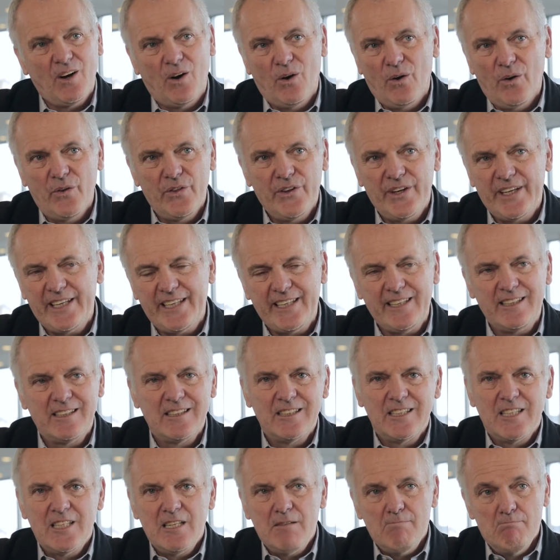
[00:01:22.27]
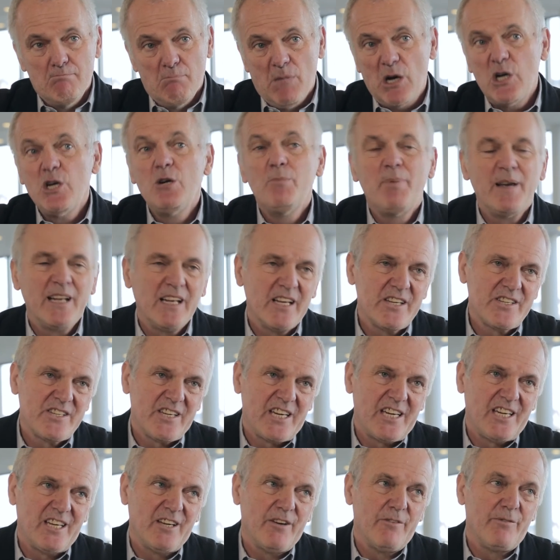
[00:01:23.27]
or the
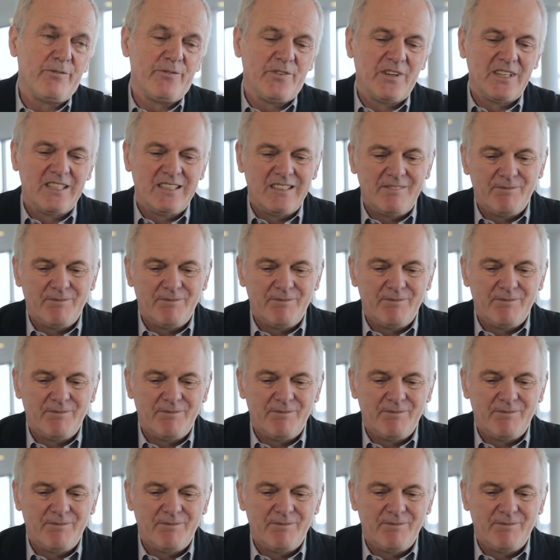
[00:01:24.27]
mobility of